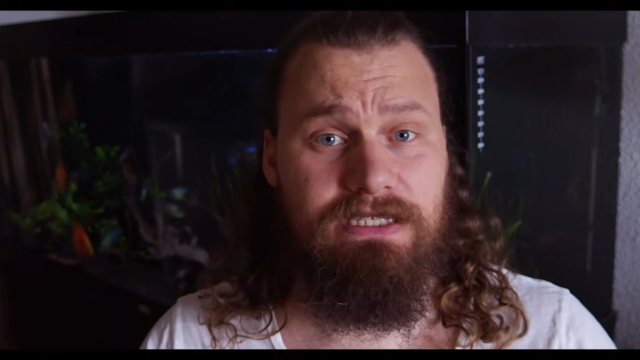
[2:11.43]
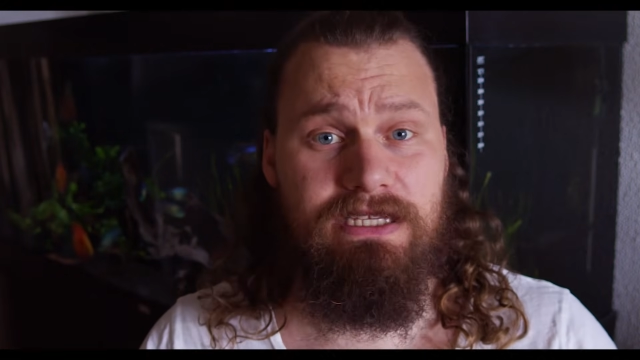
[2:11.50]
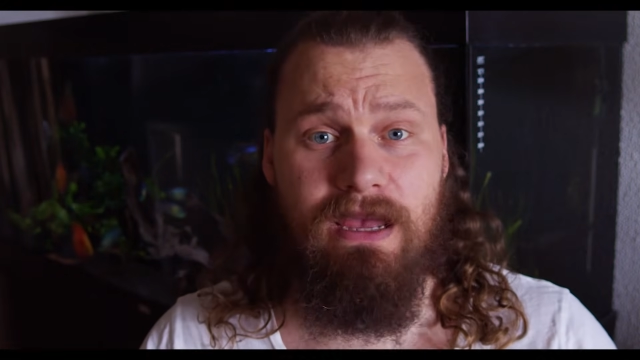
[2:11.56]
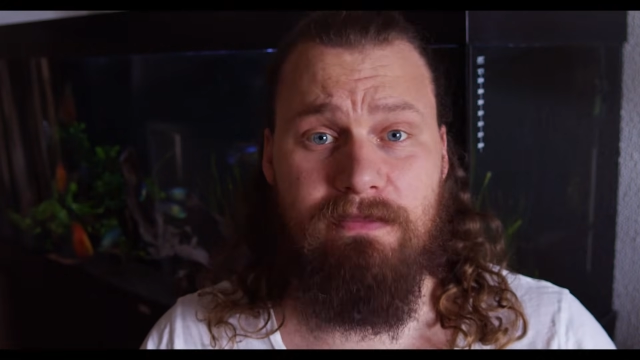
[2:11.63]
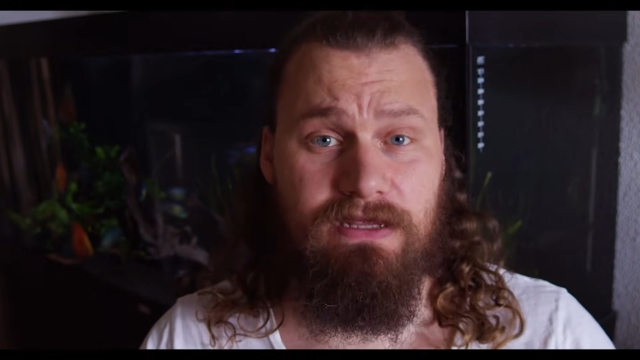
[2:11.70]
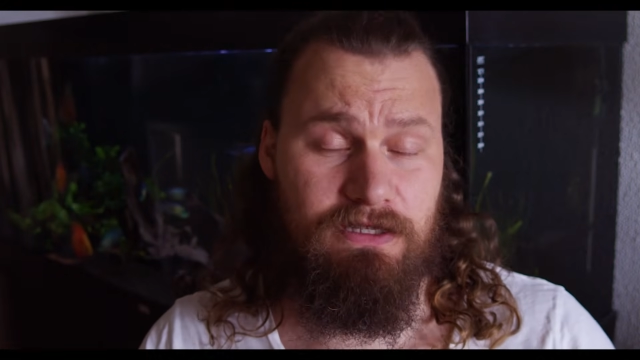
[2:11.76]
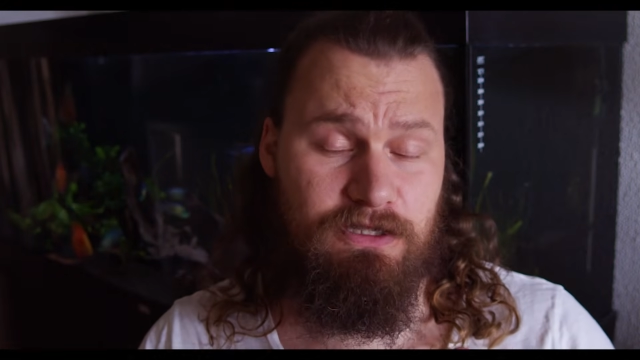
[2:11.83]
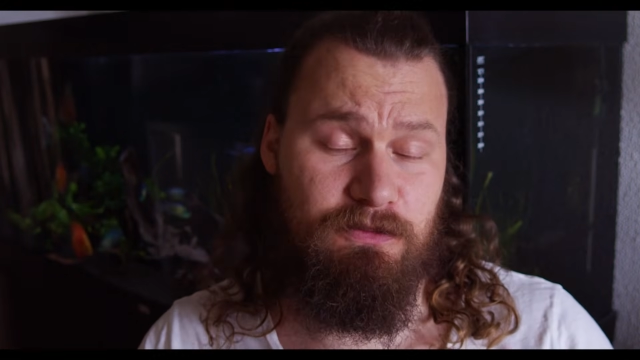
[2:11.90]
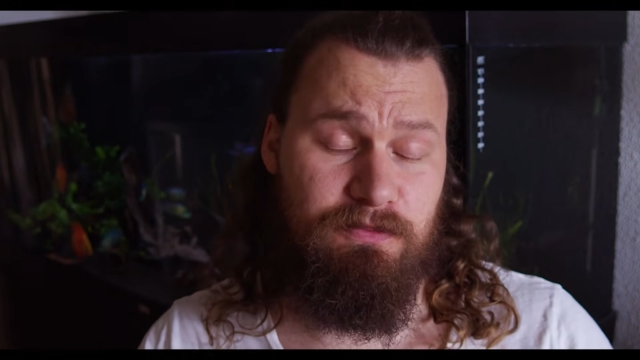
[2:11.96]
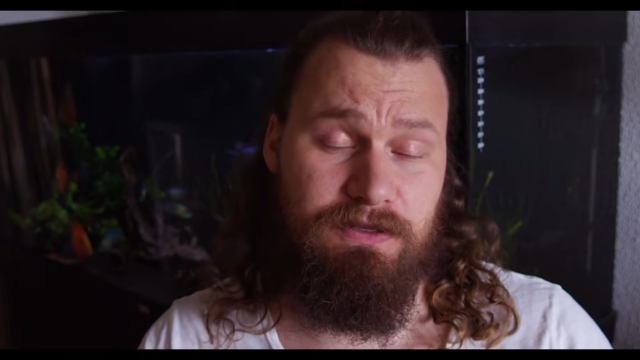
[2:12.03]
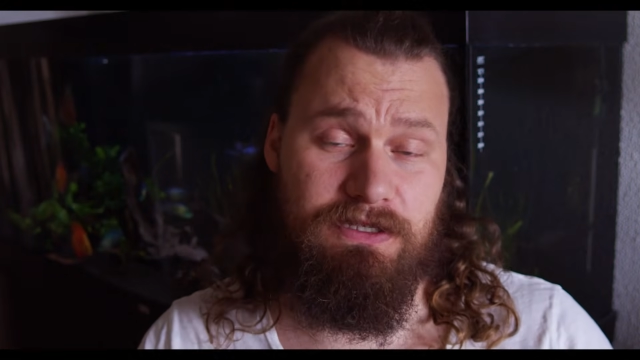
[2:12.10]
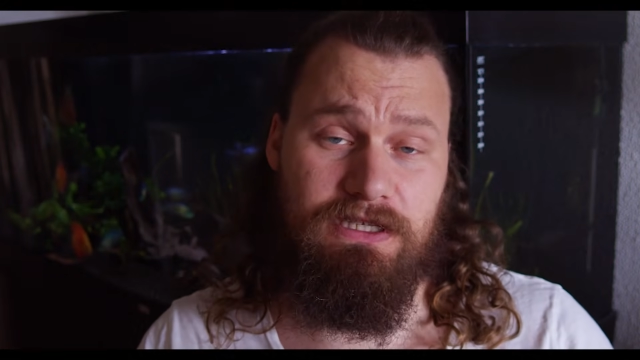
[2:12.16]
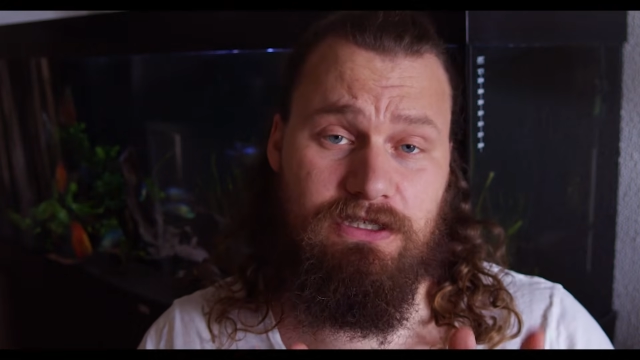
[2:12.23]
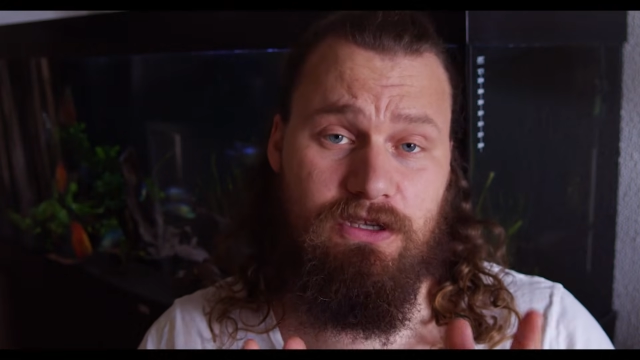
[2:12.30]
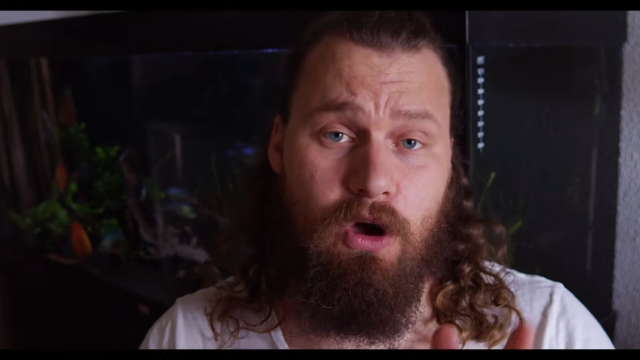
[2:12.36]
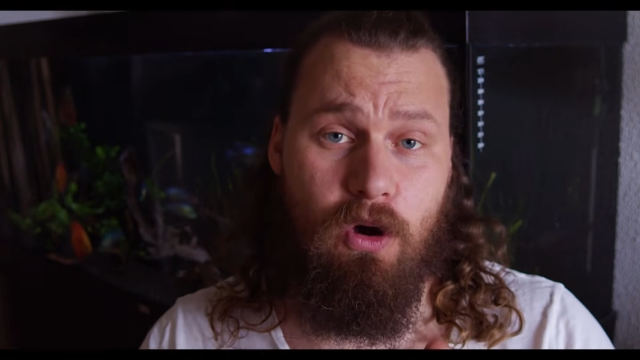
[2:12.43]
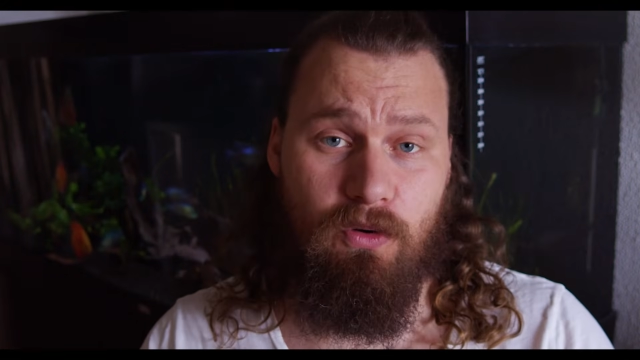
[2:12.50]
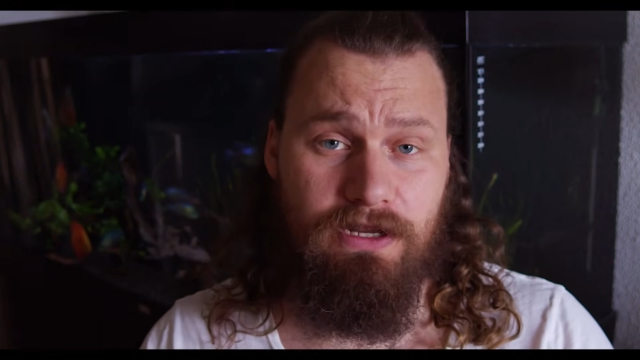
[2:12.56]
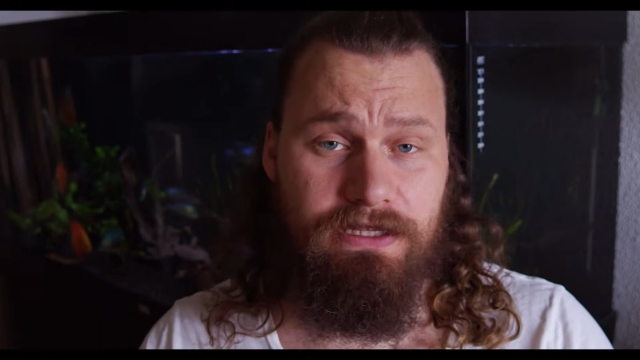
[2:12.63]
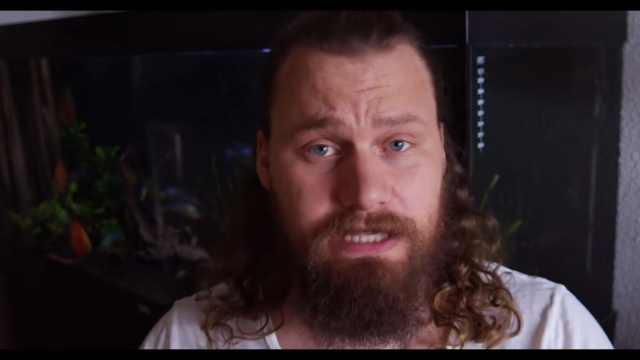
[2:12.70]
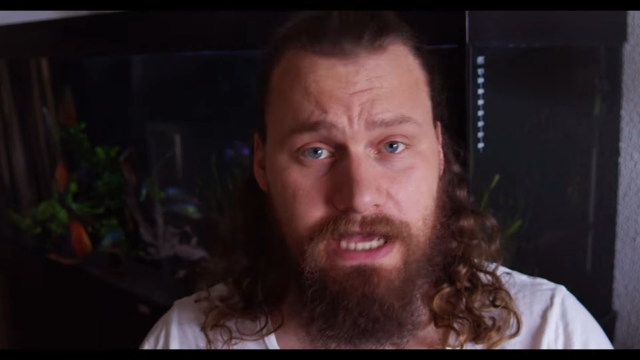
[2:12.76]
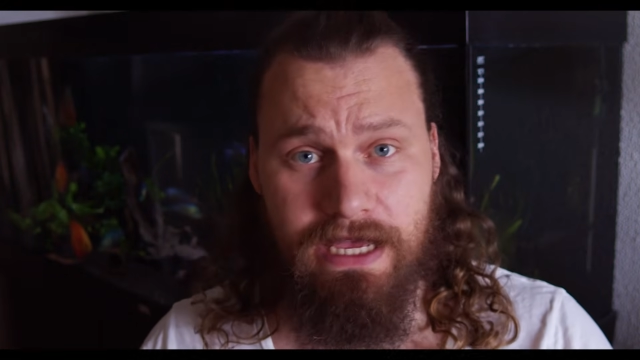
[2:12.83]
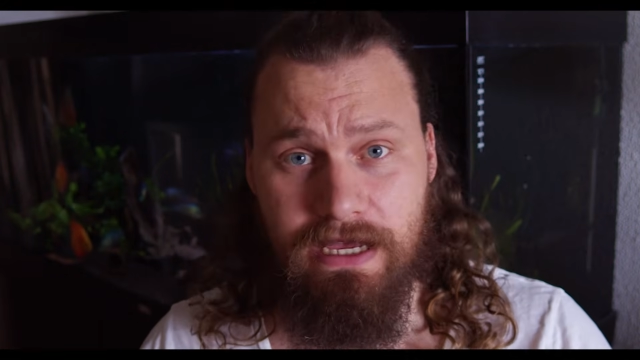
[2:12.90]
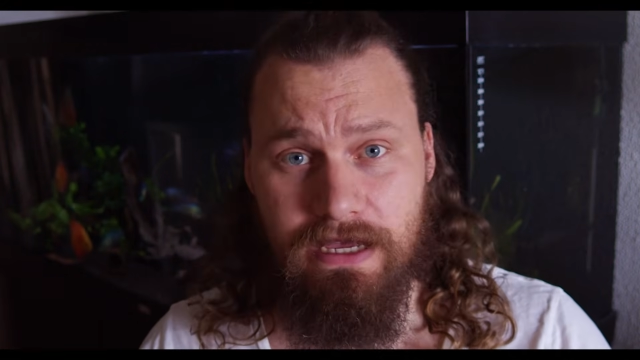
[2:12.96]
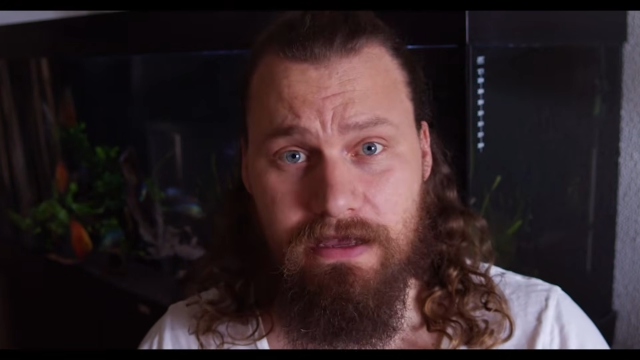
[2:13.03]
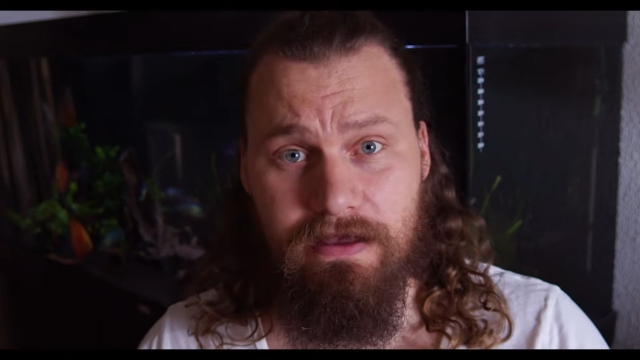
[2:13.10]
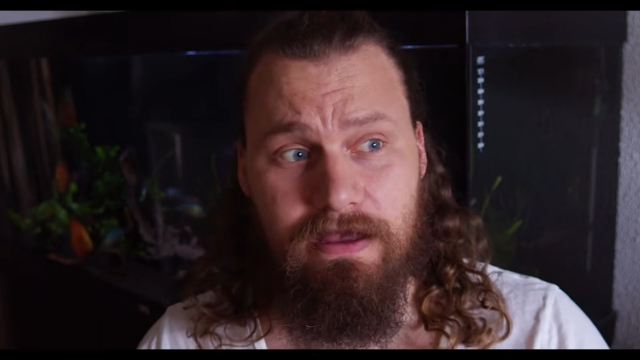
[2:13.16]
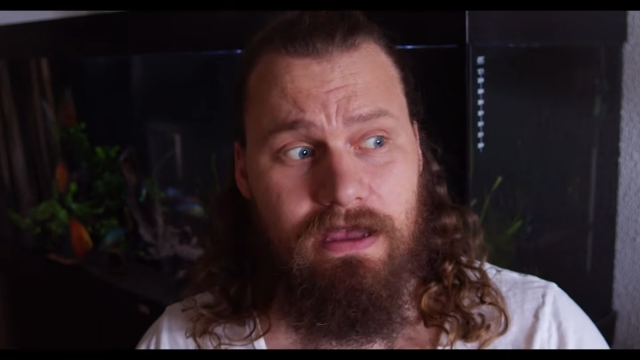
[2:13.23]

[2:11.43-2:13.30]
kept in a species-only tank,